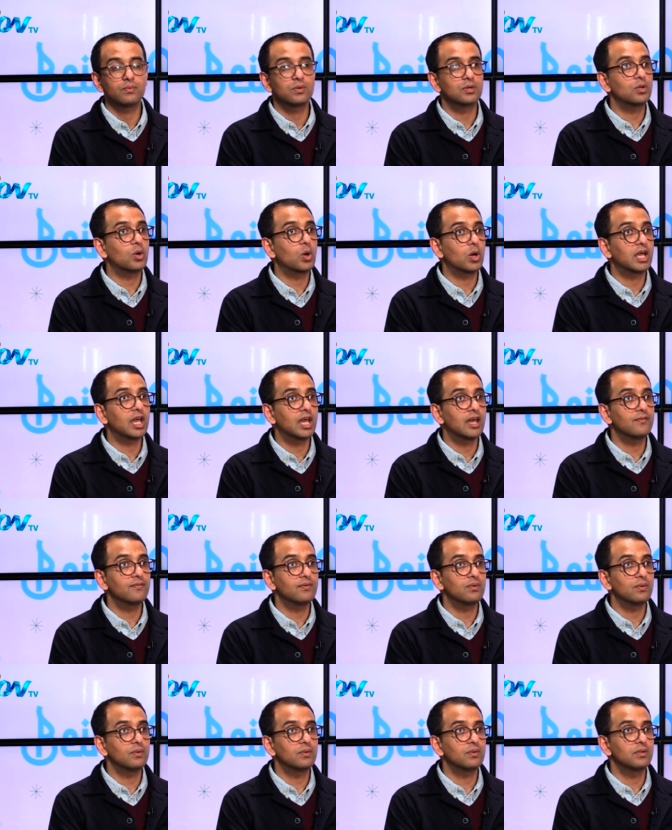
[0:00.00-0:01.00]
we're not
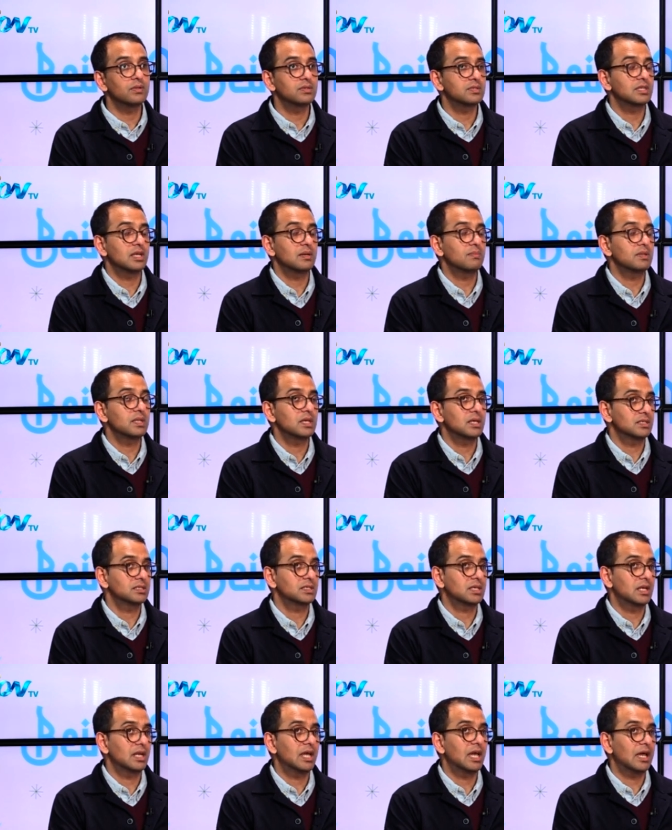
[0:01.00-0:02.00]
careful, the same thing's
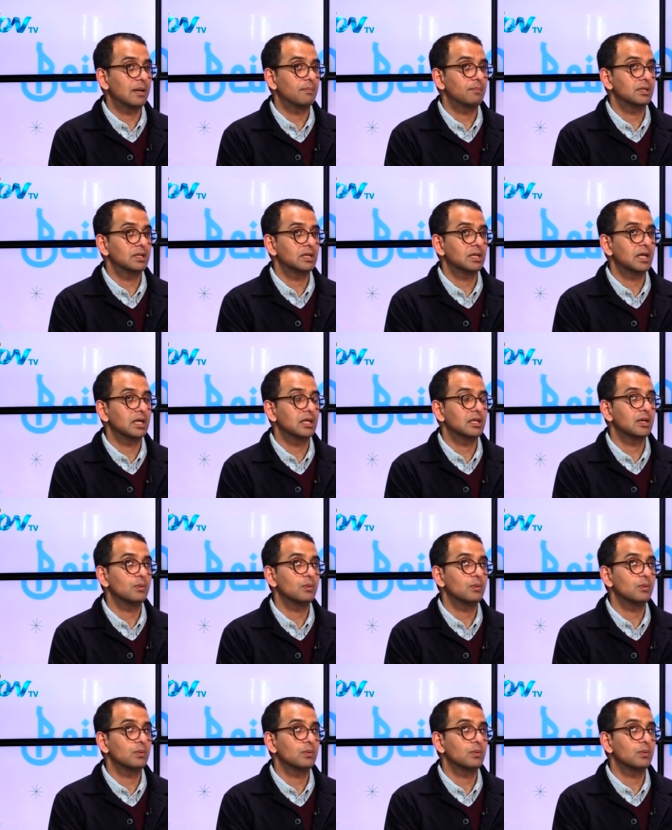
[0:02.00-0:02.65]
going to happen again.